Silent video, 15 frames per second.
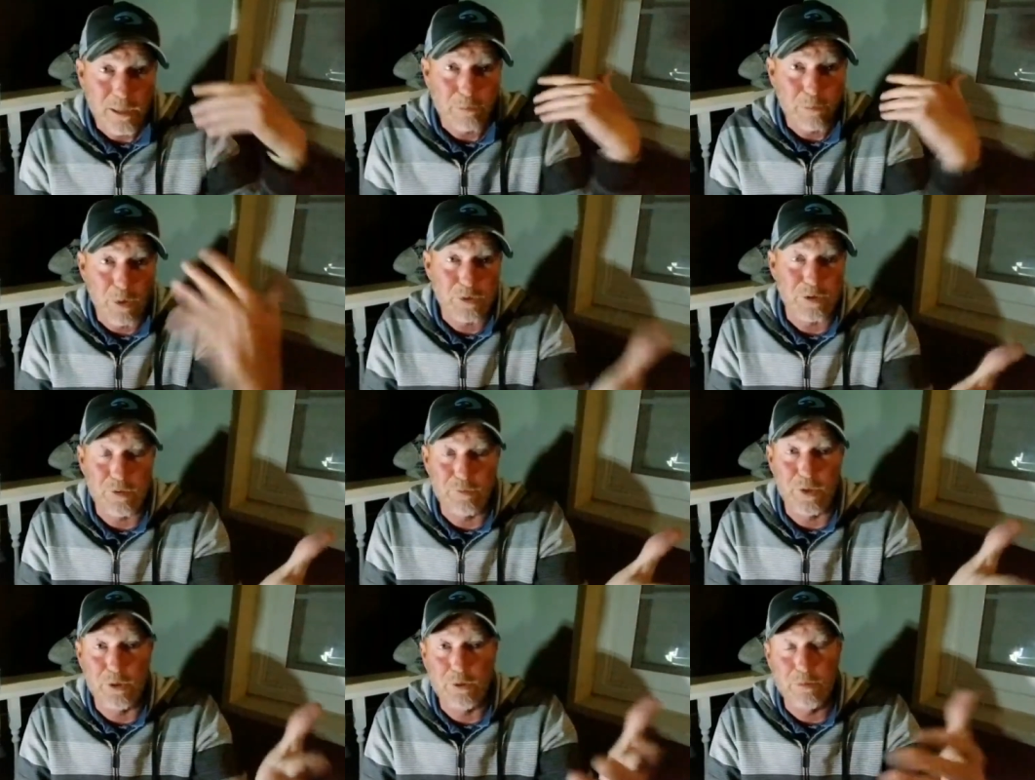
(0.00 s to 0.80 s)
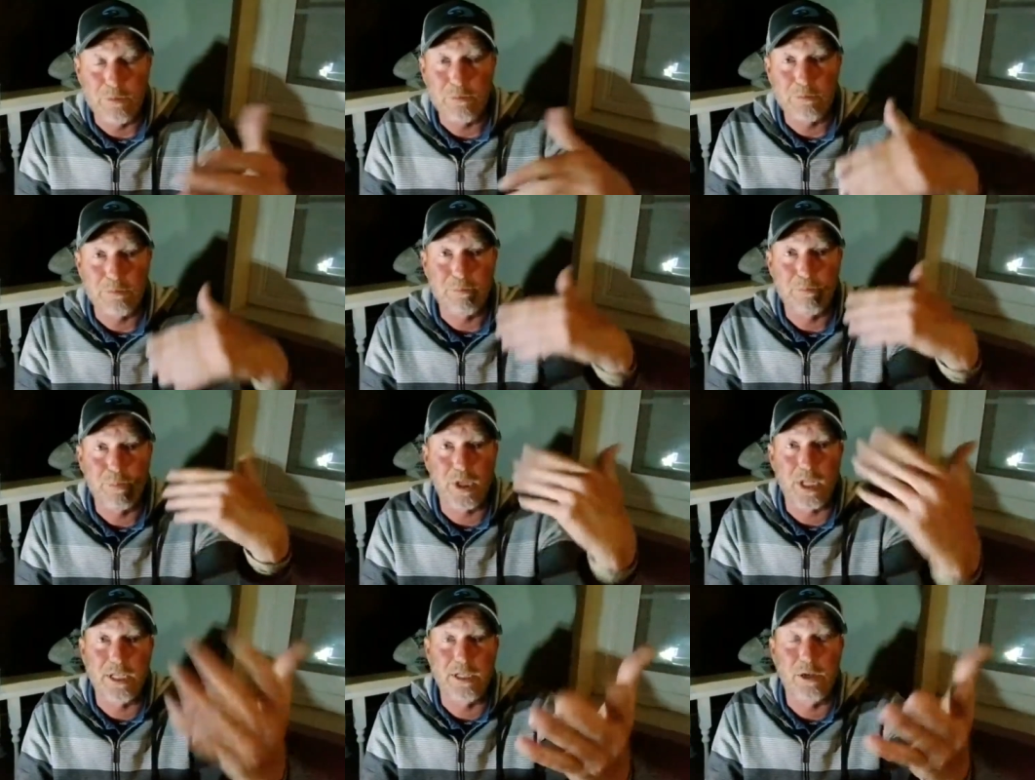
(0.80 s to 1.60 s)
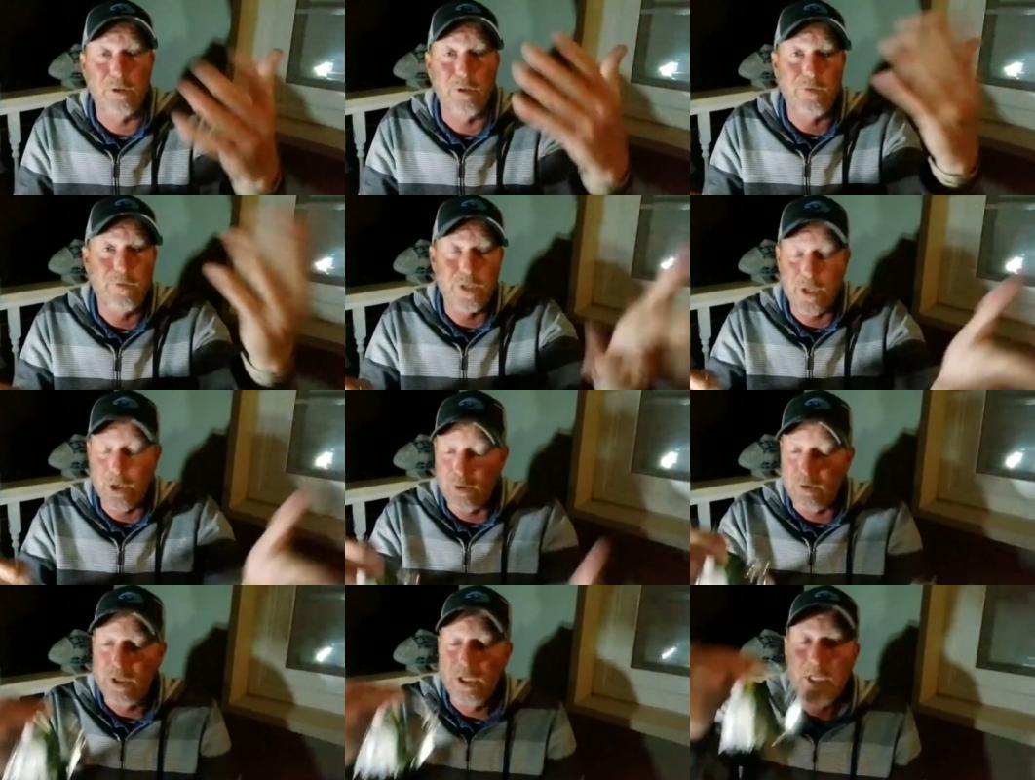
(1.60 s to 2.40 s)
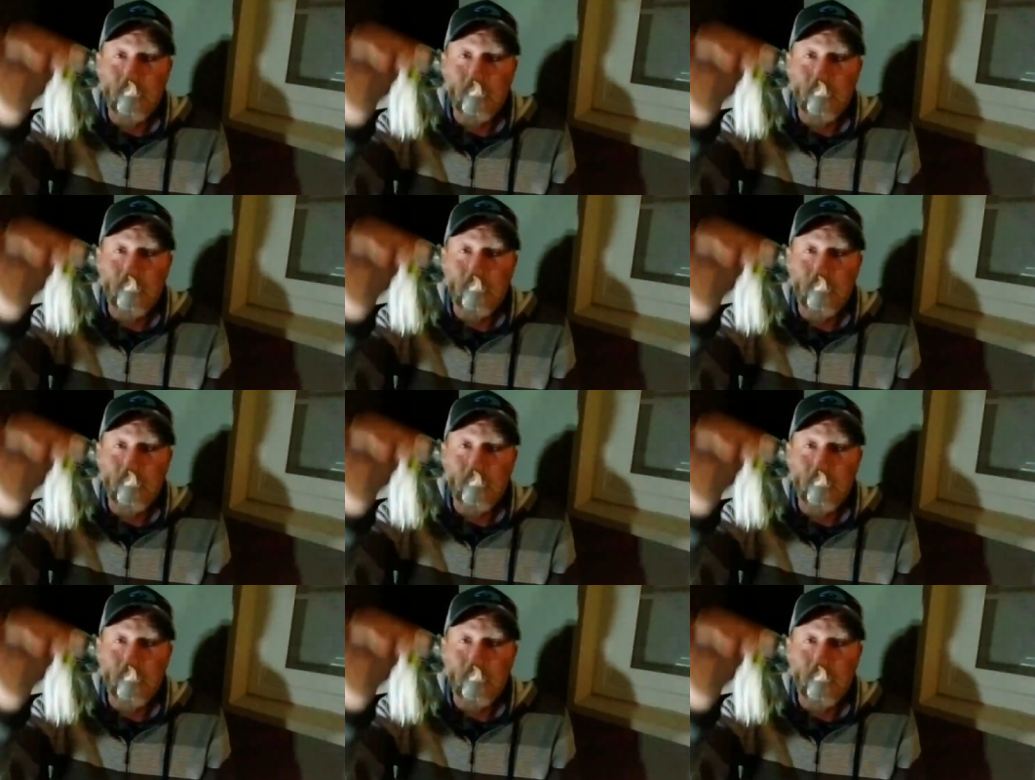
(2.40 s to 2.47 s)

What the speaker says: most of you probably know it if you don't.